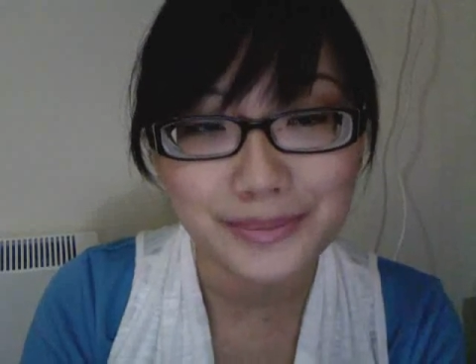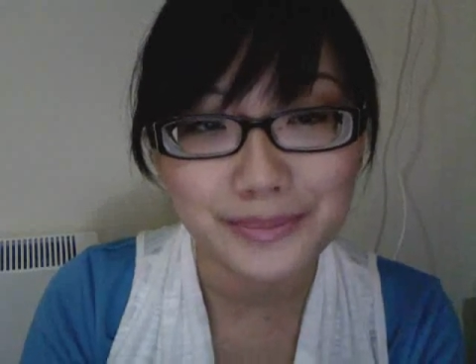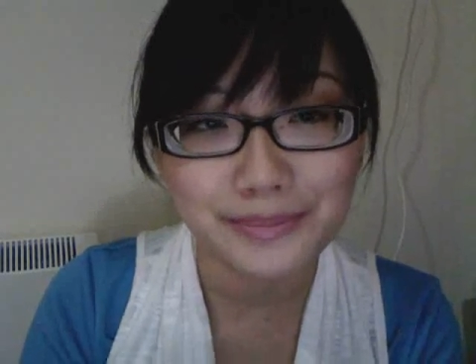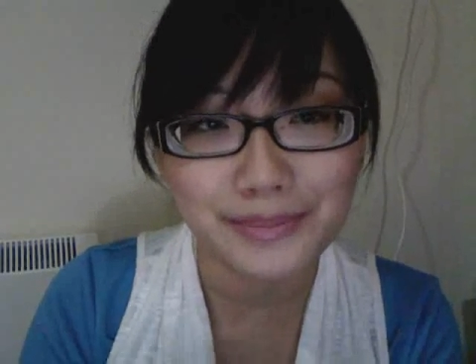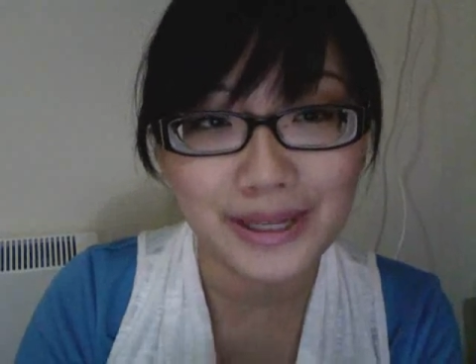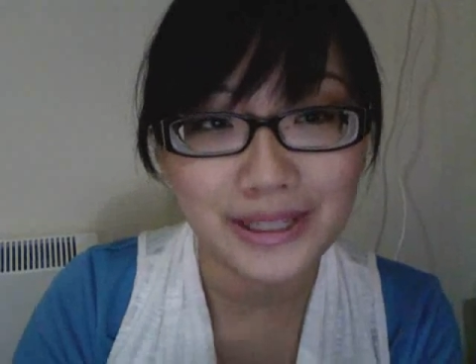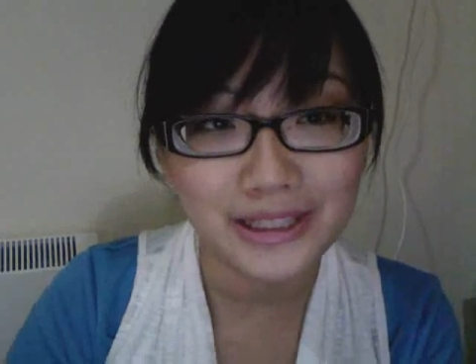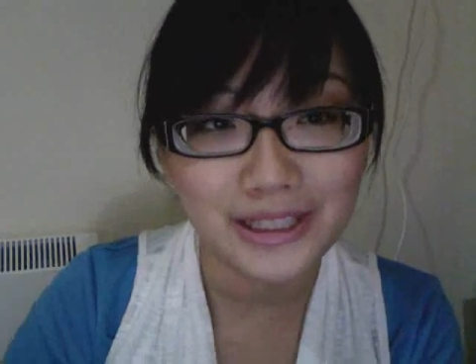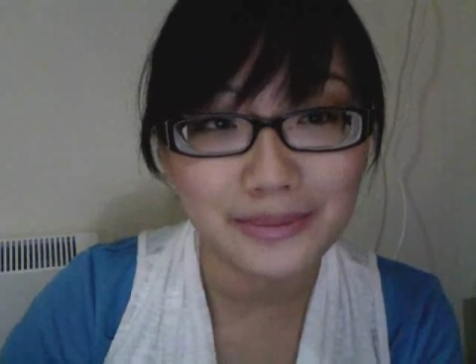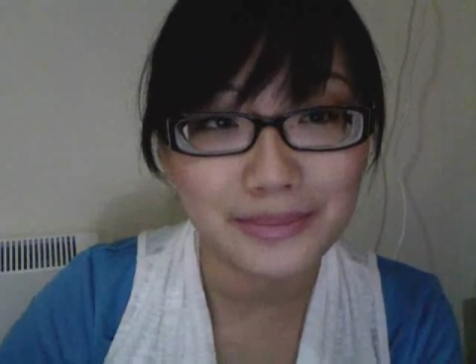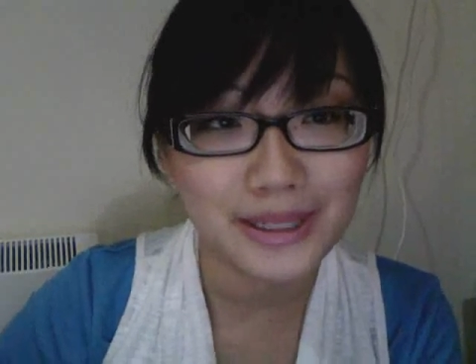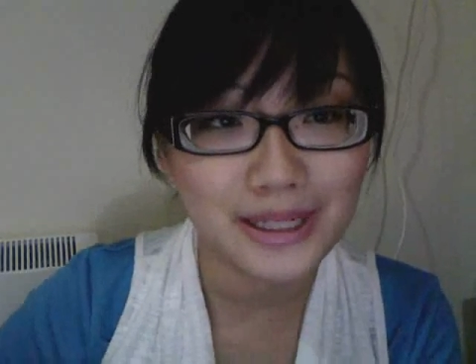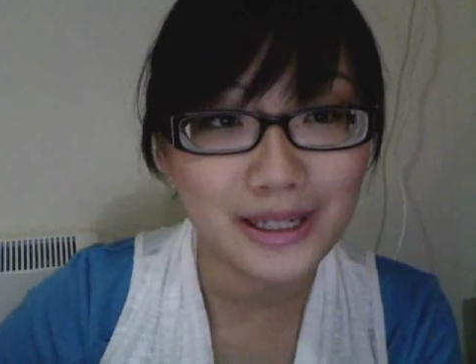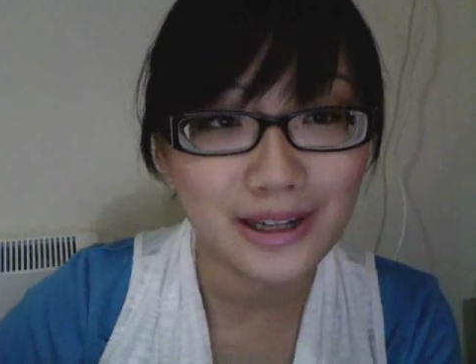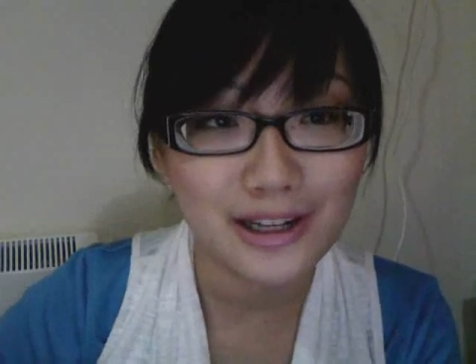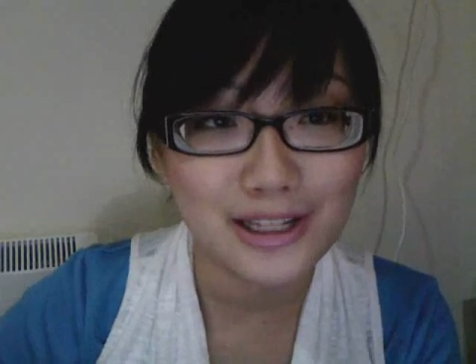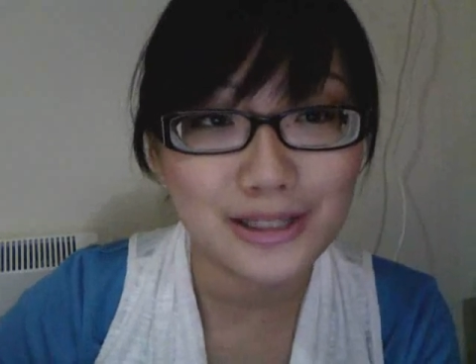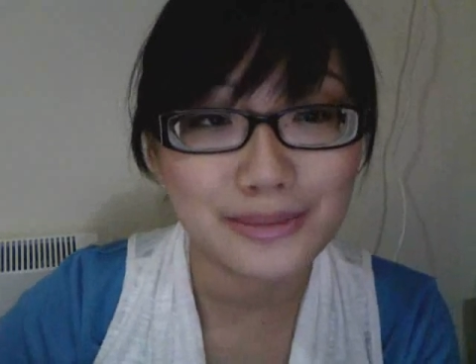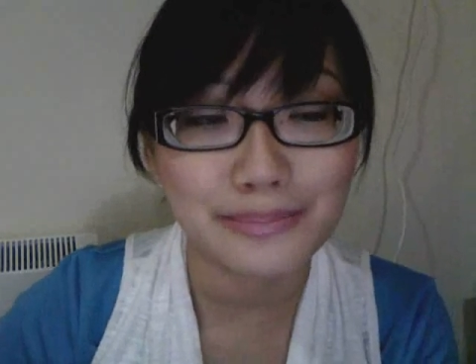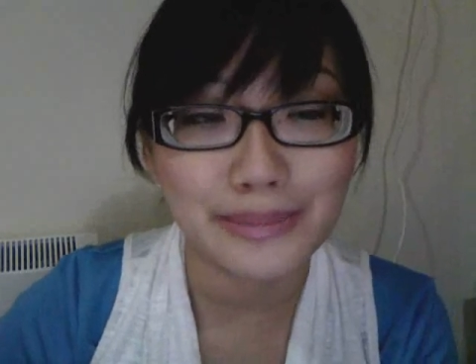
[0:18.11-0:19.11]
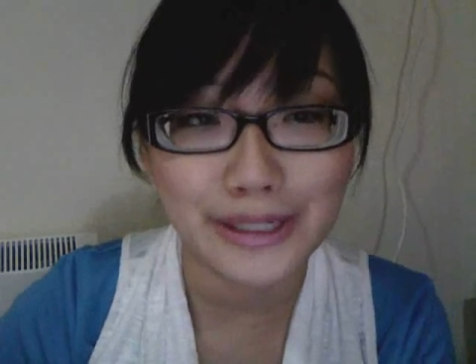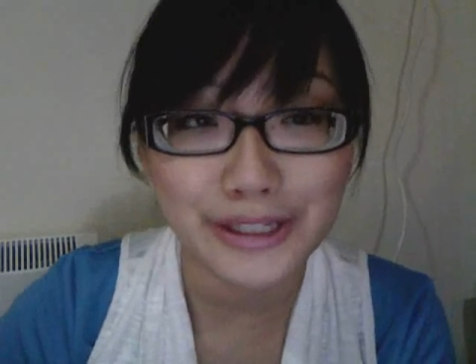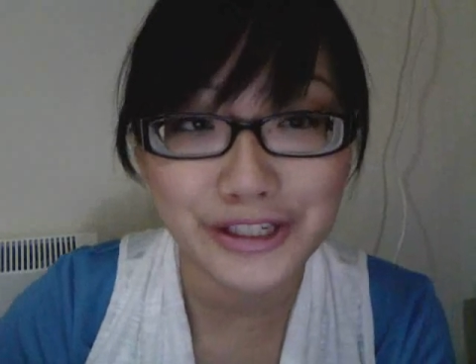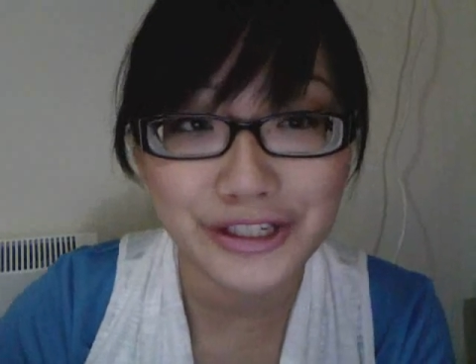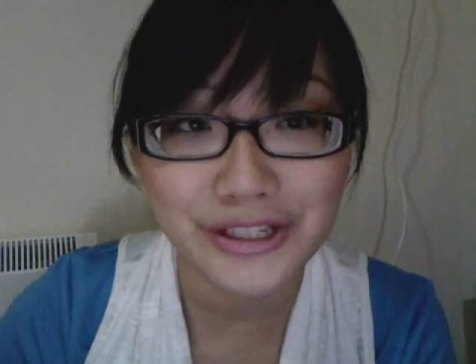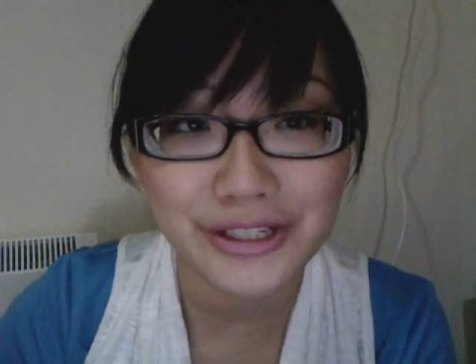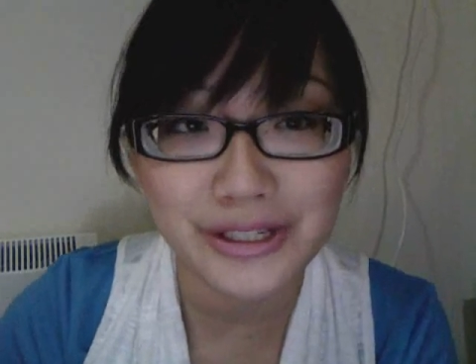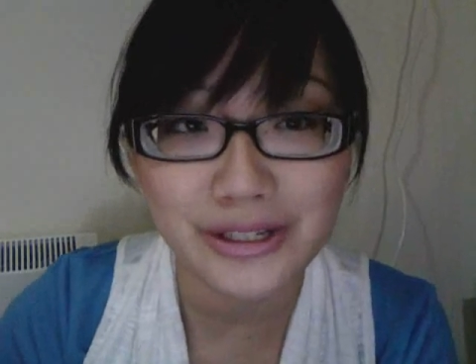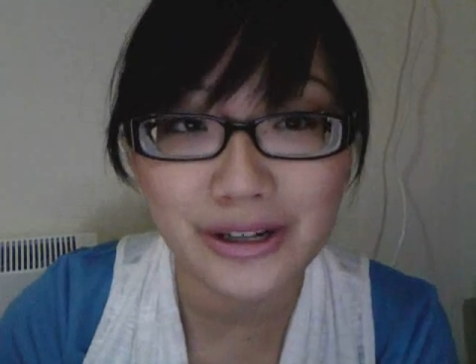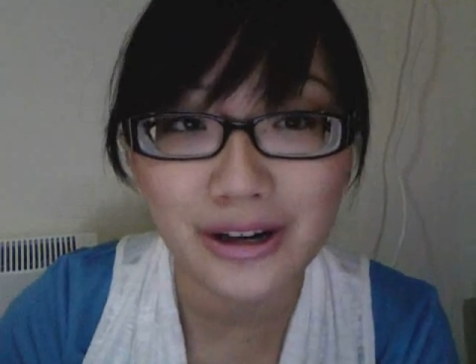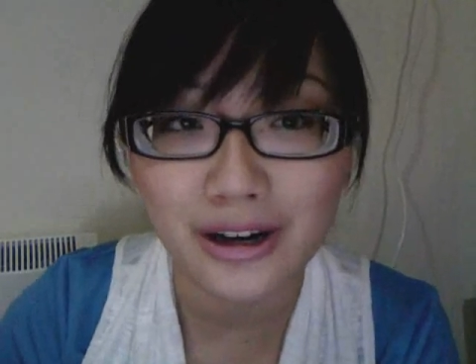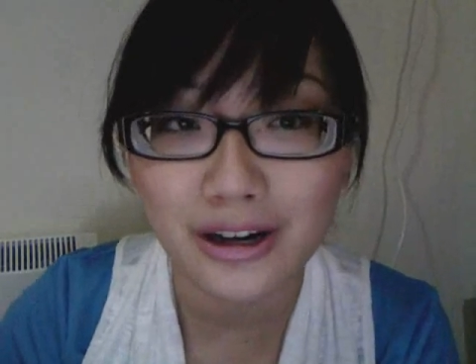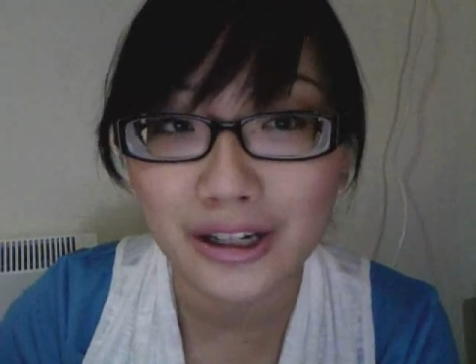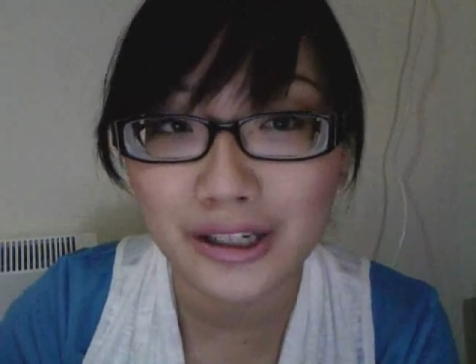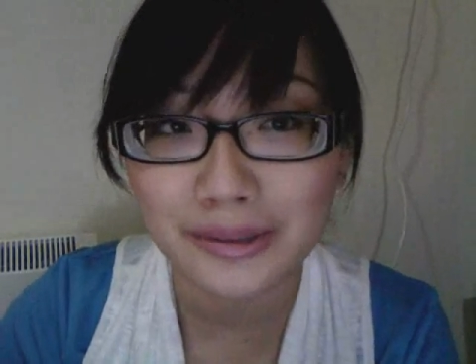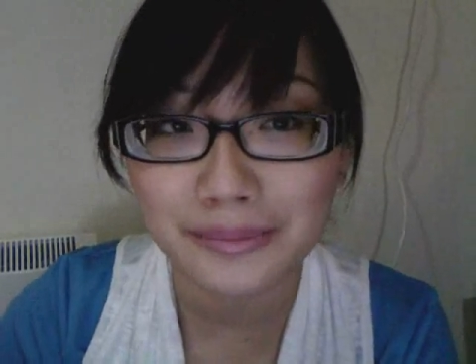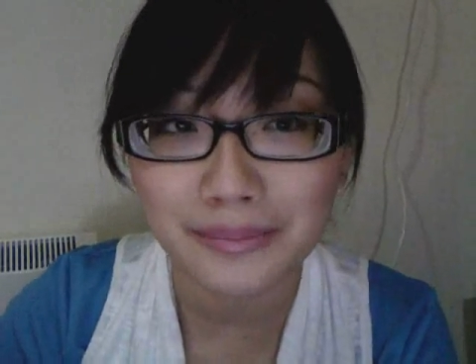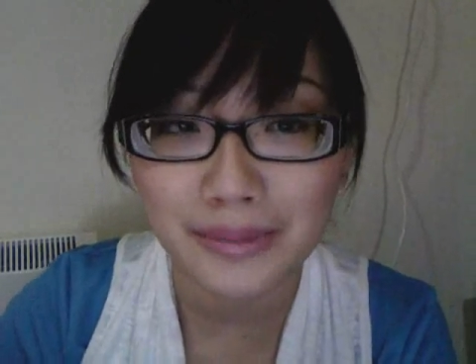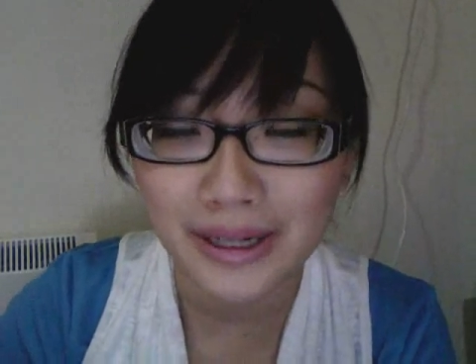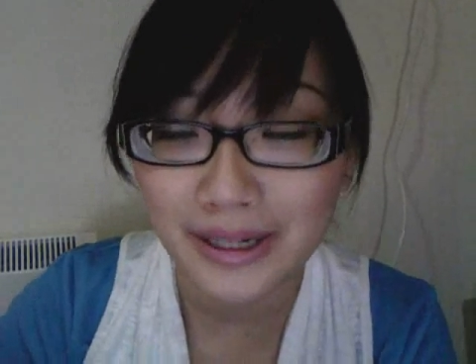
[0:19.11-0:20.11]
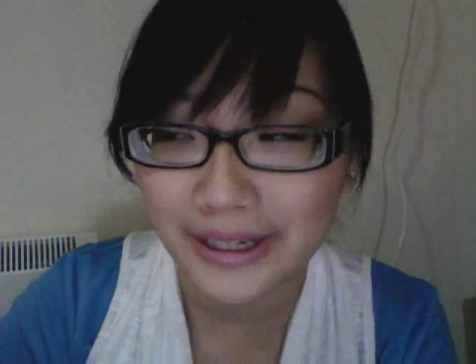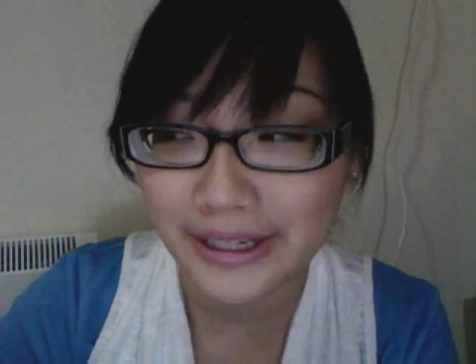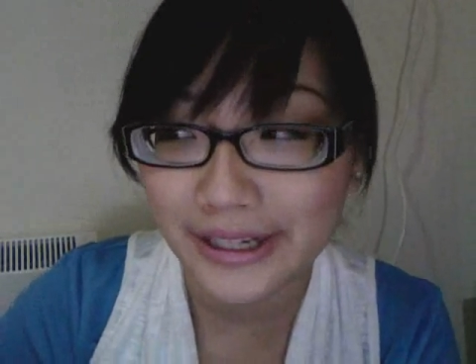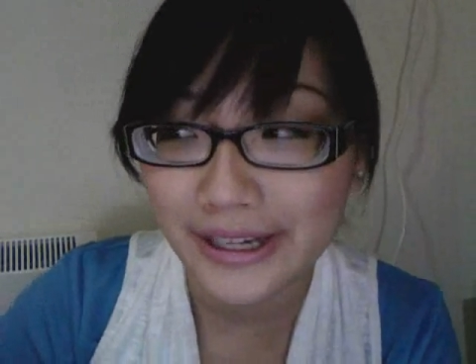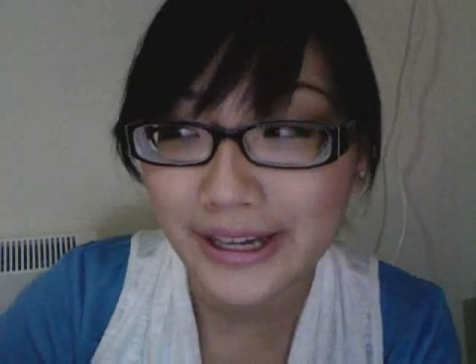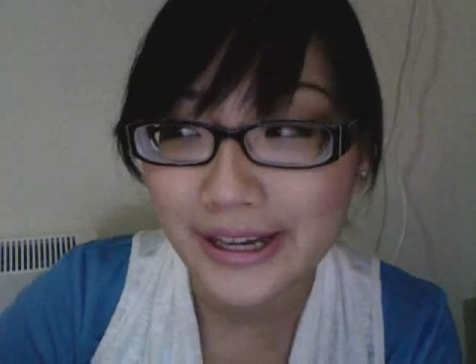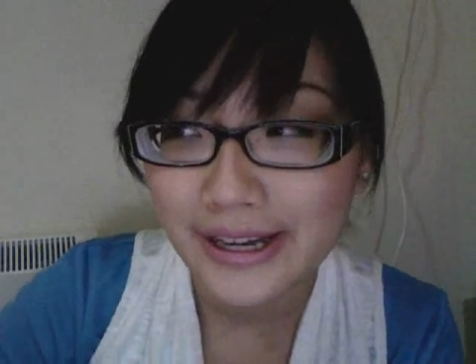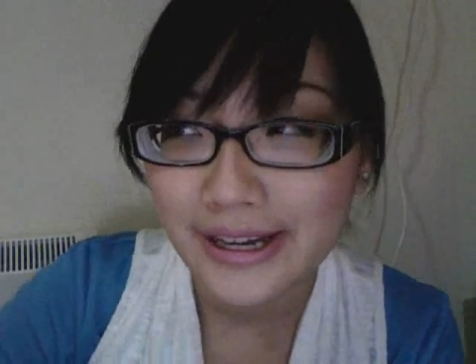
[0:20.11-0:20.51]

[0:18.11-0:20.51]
mainly because blushes are my